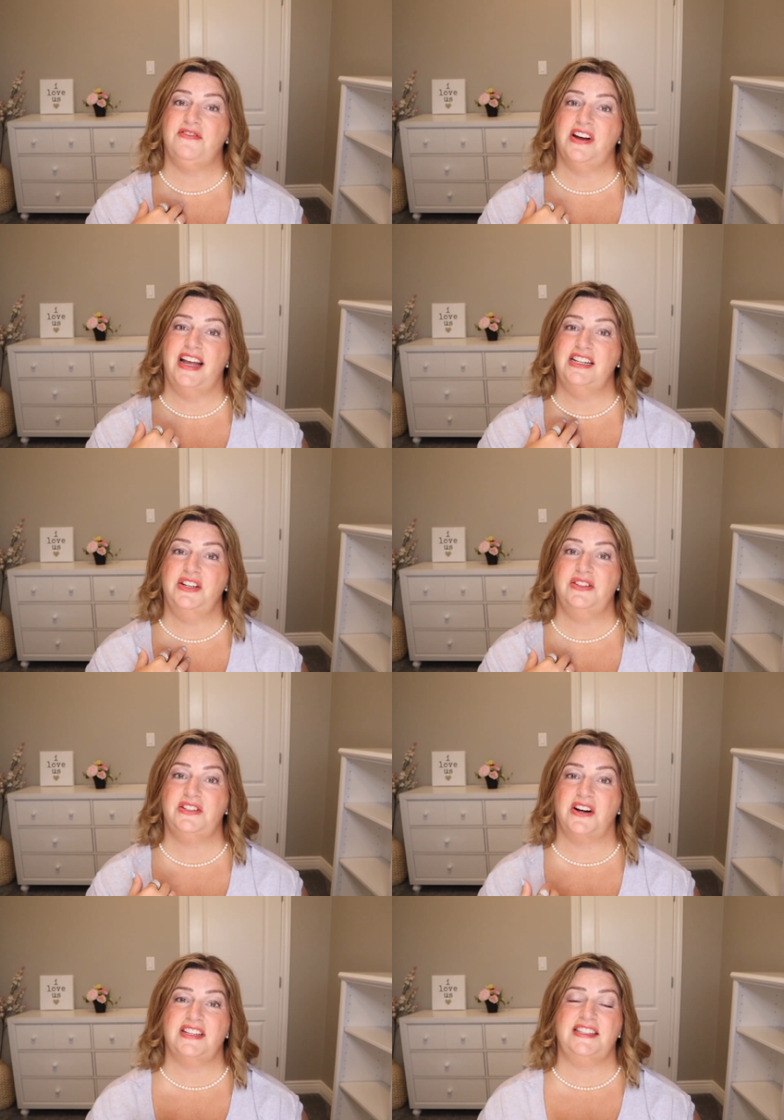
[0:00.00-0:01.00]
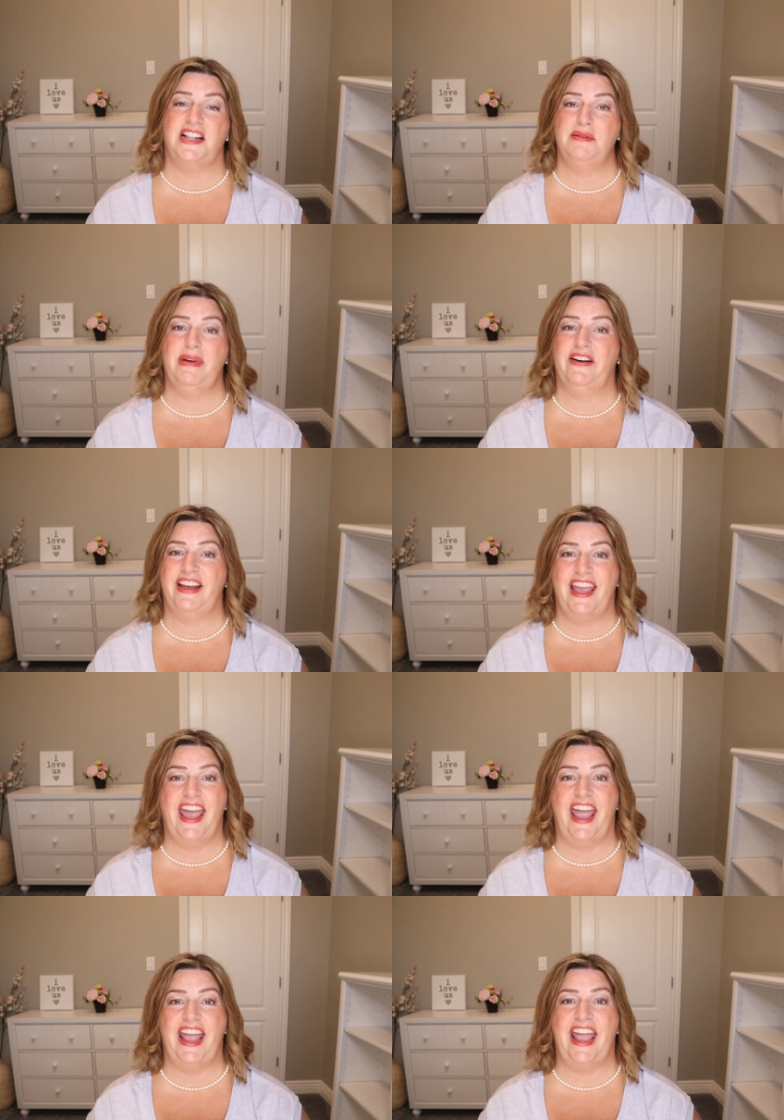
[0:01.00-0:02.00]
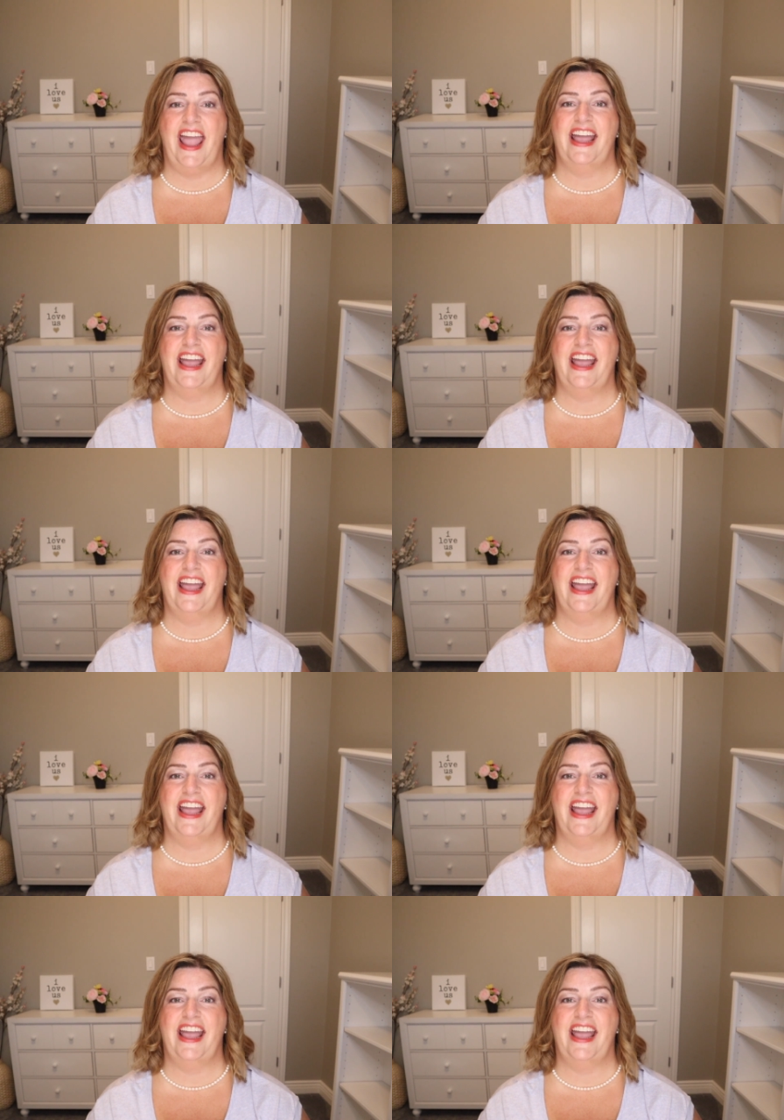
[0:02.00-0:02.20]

friend who started selling Mary Kay